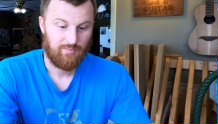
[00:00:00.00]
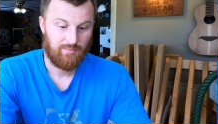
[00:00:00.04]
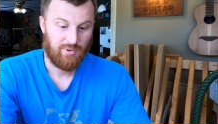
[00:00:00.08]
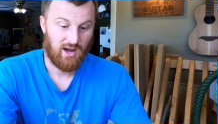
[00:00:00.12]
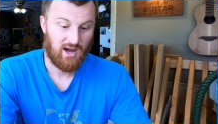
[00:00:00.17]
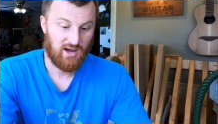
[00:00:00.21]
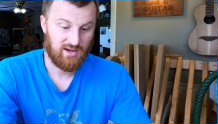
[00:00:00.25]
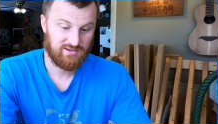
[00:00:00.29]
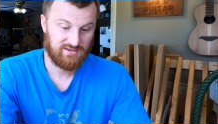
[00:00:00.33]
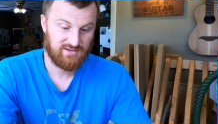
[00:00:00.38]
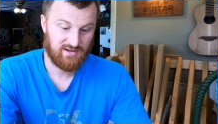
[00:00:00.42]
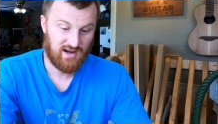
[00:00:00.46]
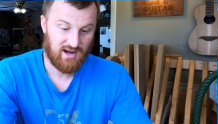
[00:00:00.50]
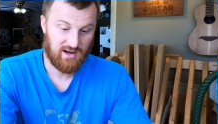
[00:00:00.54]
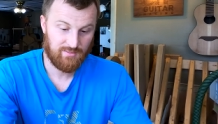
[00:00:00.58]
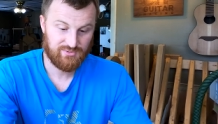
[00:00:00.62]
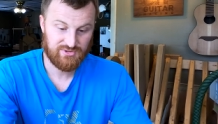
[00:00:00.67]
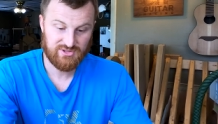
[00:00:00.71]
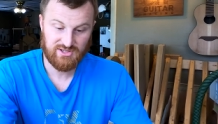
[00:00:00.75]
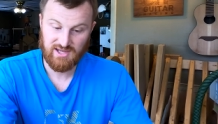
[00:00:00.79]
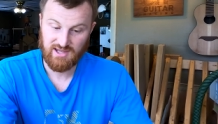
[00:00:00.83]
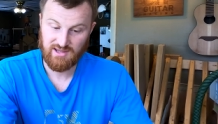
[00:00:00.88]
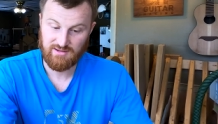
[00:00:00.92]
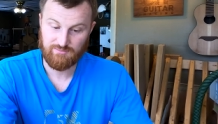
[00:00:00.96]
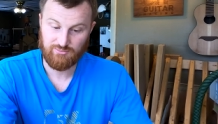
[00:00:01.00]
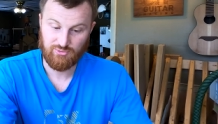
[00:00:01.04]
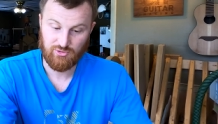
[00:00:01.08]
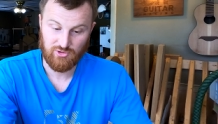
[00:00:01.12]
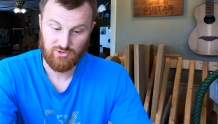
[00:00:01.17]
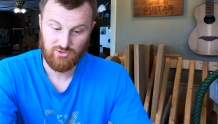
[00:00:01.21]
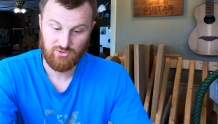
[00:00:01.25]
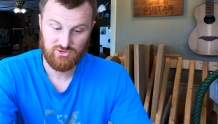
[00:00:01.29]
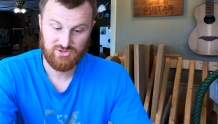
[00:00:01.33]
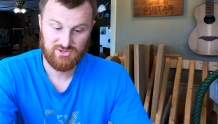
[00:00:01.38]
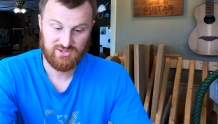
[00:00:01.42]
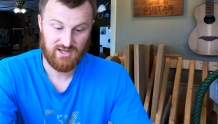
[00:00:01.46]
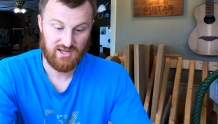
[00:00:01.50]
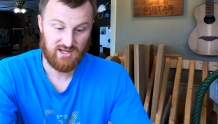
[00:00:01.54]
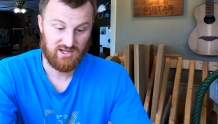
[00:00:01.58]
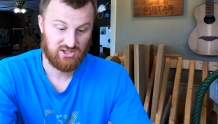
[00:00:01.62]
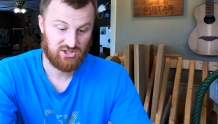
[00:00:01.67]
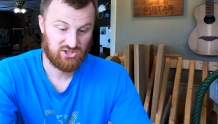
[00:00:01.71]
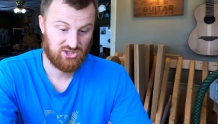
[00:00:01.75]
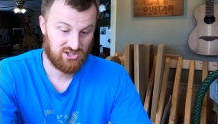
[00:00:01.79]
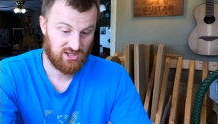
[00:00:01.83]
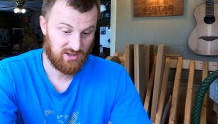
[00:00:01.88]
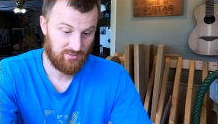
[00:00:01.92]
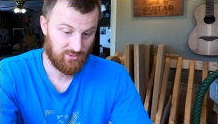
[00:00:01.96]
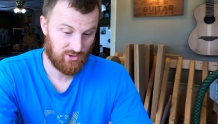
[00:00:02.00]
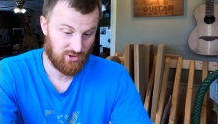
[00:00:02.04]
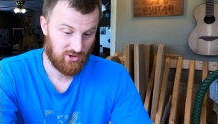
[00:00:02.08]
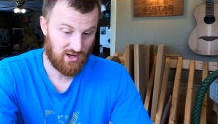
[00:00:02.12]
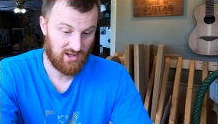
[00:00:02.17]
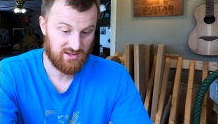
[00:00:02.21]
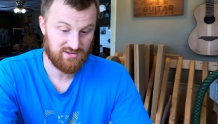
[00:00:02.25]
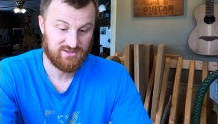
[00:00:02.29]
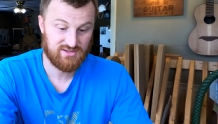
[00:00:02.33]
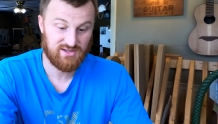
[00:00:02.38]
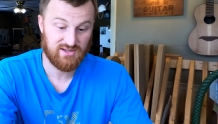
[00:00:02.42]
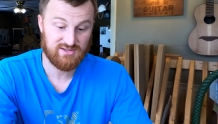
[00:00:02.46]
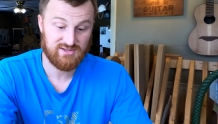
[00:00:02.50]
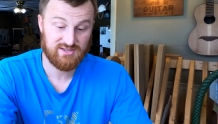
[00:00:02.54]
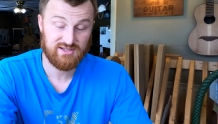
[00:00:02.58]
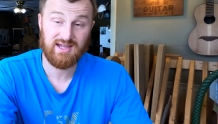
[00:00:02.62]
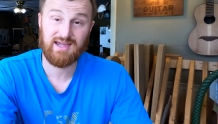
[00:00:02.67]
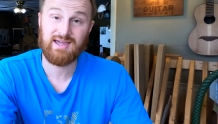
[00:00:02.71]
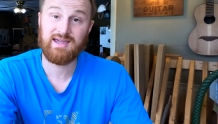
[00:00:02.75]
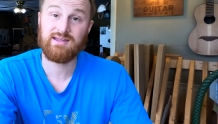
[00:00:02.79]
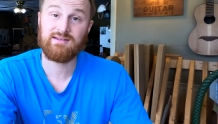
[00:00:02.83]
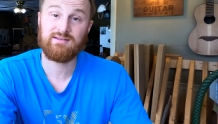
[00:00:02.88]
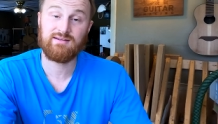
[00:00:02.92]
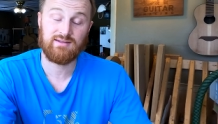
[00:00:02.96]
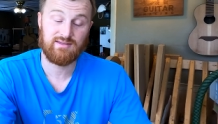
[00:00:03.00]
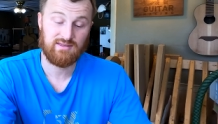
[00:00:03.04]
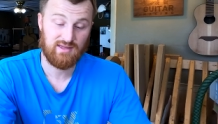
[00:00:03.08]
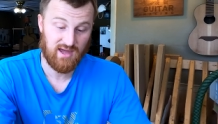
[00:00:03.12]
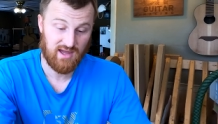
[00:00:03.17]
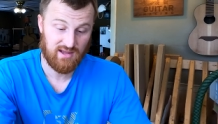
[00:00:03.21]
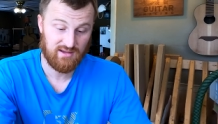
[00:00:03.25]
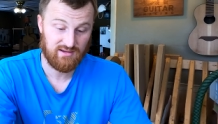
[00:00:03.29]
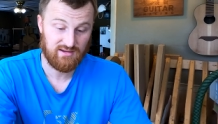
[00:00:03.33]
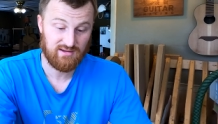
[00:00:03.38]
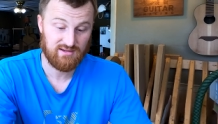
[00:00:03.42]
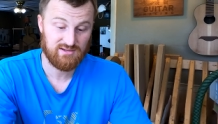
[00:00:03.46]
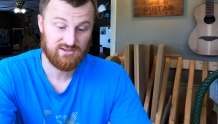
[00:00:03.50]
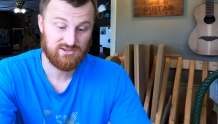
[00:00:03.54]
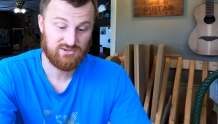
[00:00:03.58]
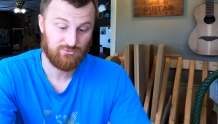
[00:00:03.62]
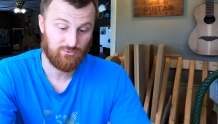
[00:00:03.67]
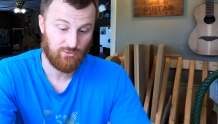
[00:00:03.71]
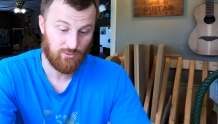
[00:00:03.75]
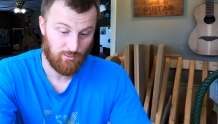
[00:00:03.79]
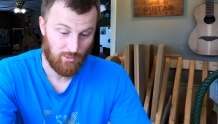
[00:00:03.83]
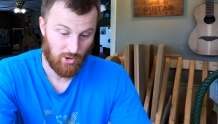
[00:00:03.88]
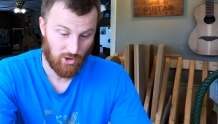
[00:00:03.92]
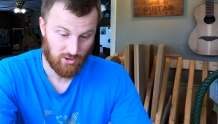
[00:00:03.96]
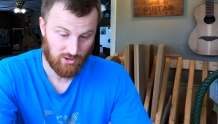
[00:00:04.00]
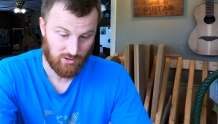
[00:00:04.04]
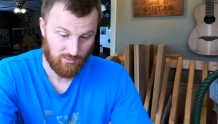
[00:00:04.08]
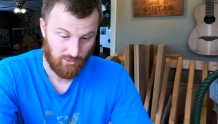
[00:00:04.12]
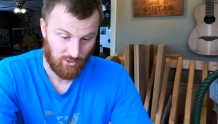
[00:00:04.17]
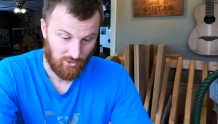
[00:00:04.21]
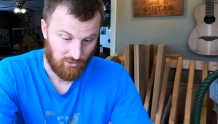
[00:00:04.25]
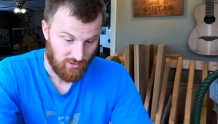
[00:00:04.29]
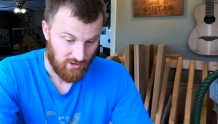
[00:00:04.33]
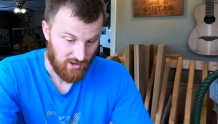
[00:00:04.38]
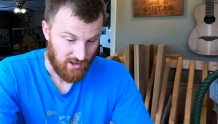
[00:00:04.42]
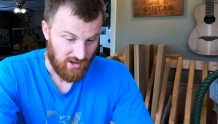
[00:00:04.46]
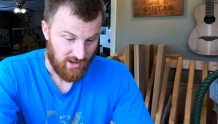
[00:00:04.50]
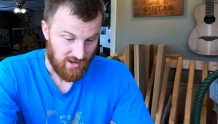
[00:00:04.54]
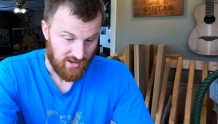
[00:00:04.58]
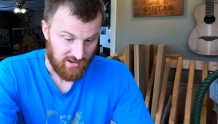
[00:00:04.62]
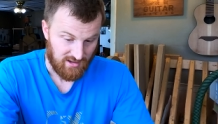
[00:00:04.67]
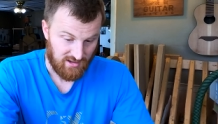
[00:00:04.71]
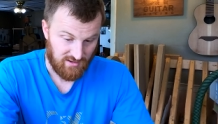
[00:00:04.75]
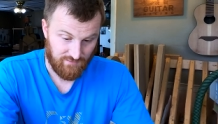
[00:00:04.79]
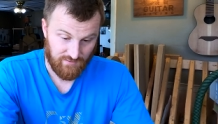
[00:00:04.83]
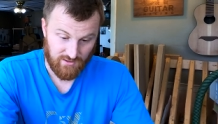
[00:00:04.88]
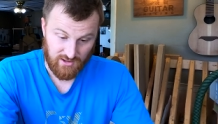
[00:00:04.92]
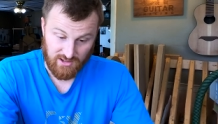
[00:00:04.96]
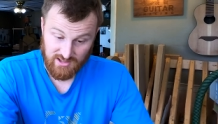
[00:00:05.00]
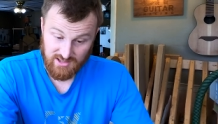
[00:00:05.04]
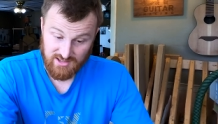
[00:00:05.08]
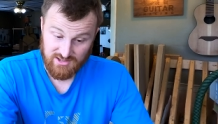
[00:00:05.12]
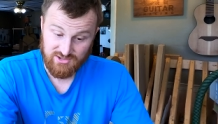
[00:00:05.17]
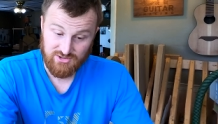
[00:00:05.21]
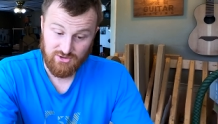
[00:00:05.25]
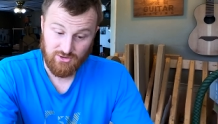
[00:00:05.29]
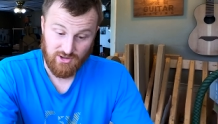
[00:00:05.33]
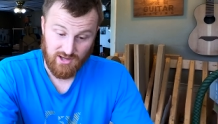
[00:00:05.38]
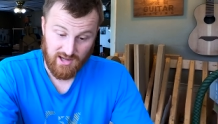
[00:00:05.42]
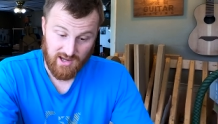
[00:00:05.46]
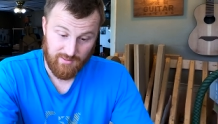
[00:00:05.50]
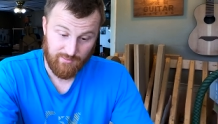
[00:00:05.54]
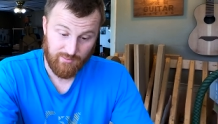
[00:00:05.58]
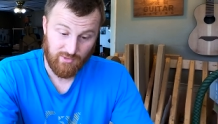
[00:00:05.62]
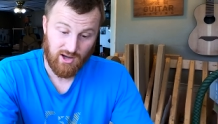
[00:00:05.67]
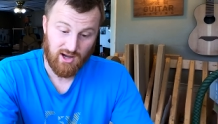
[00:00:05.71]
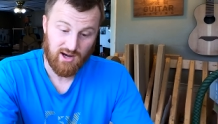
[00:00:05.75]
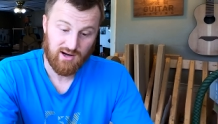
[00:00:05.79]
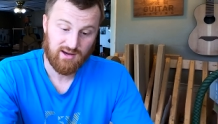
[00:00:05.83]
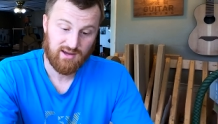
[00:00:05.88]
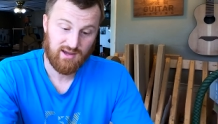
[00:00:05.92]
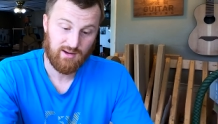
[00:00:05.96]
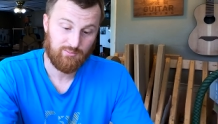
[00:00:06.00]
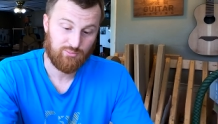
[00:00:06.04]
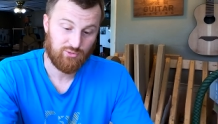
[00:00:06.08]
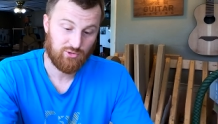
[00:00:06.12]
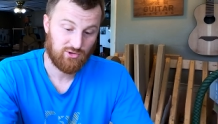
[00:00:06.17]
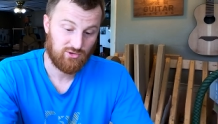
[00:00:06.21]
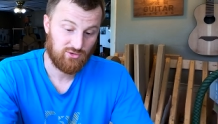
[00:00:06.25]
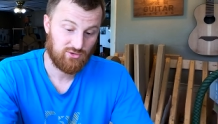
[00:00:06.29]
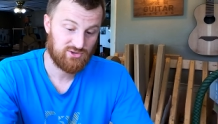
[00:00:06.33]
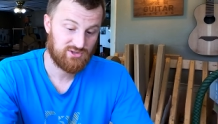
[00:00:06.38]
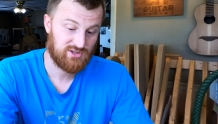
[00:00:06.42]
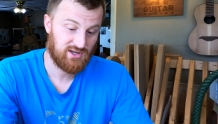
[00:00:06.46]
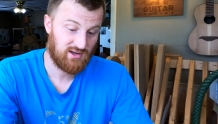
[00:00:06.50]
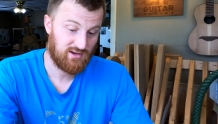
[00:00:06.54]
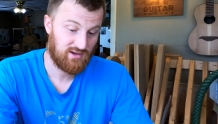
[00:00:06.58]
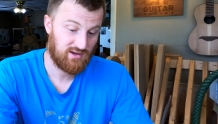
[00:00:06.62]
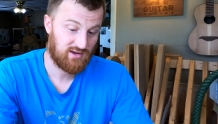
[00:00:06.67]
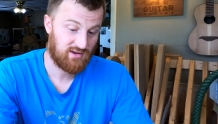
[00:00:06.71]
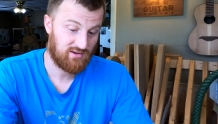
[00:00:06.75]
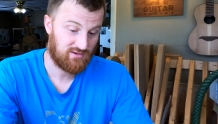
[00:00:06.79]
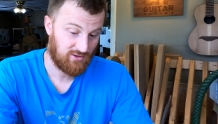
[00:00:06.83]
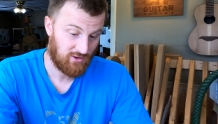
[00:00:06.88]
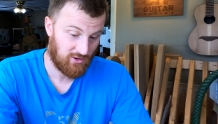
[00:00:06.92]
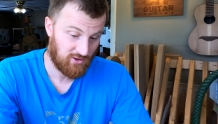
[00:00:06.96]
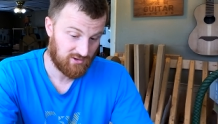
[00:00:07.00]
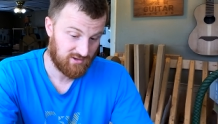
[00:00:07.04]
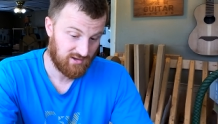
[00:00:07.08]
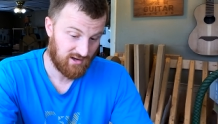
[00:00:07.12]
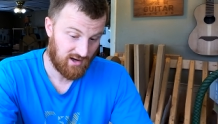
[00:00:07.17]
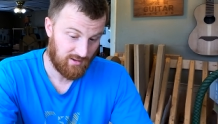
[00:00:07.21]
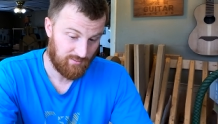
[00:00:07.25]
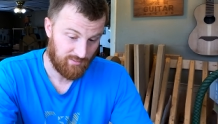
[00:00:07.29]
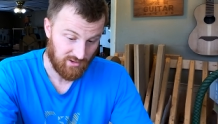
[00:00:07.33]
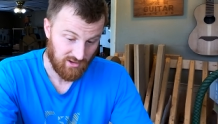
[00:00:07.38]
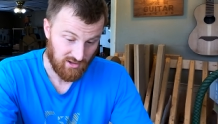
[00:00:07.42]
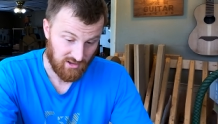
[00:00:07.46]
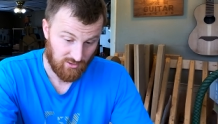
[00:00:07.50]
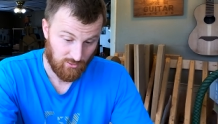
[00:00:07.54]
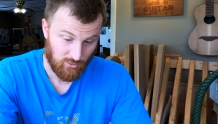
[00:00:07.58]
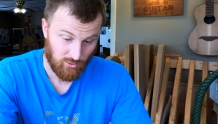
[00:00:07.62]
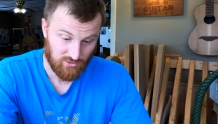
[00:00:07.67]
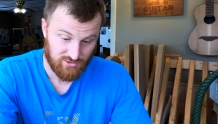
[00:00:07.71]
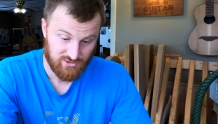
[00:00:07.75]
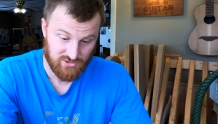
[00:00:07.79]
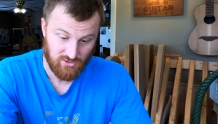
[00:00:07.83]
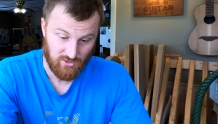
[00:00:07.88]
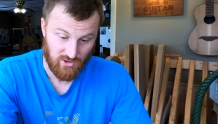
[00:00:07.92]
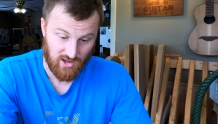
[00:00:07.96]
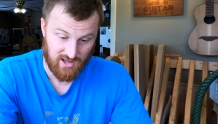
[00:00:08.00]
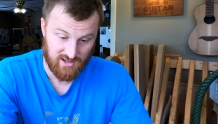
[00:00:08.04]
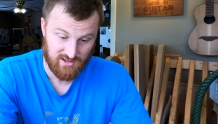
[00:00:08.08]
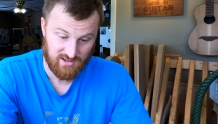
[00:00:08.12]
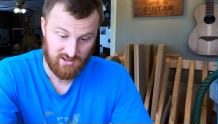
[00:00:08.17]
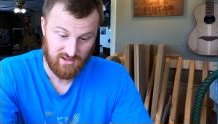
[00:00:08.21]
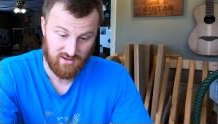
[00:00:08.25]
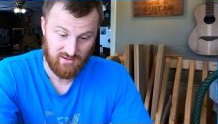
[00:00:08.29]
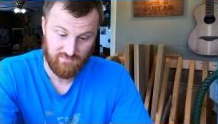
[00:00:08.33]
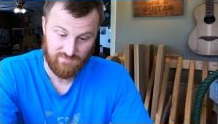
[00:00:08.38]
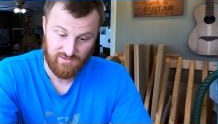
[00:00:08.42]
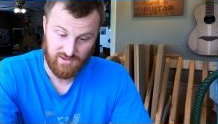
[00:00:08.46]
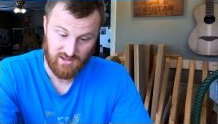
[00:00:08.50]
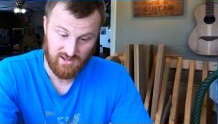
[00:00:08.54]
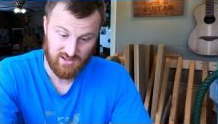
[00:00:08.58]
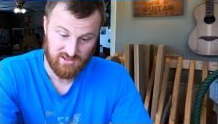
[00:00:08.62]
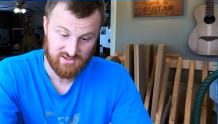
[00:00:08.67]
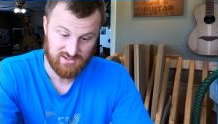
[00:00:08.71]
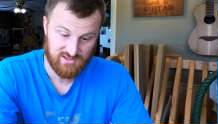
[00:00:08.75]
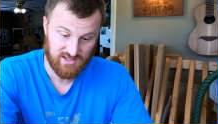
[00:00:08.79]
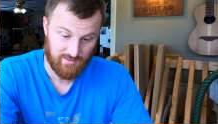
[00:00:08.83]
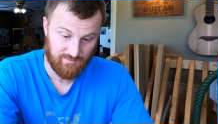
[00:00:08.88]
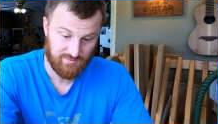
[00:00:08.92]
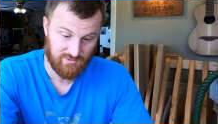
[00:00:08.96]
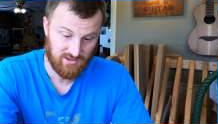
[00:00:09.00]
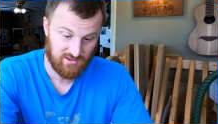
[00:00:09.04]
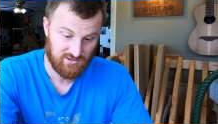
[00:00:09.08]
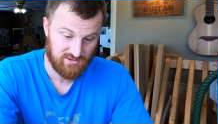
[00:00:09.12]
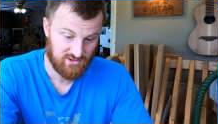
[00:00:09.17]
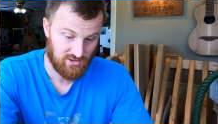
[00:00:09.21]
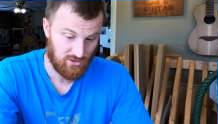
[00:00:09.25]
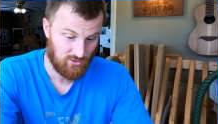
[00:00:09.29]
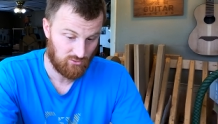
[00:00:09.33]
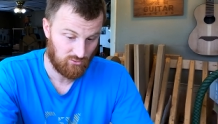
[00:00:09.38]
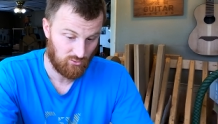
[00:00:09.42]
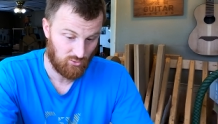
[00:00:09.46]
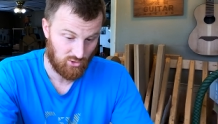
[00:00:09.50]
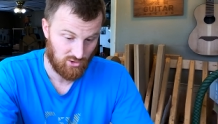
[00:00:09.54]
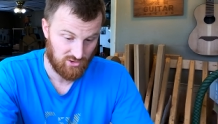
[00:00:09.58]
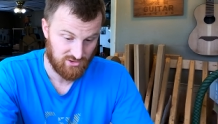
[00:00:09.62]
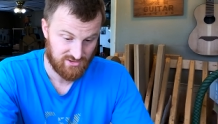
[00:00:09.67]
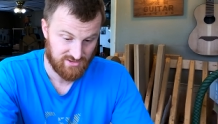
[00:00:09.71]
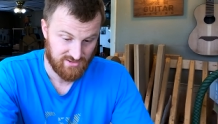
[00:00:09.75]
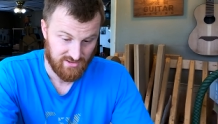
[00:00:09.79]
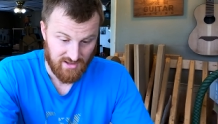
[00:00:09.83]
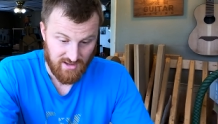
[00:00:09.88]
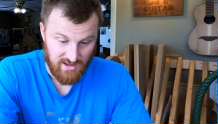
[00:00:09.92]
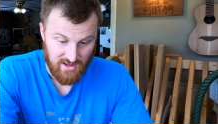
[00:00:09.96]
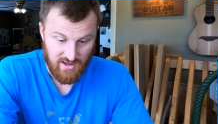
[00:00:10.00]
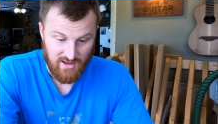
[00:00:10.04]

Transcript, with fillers: Pine tops can produce a shimmer and sustain that is remarkable. Even eastern hemlock can produce a guitar top equal to any of the accepted tone woods.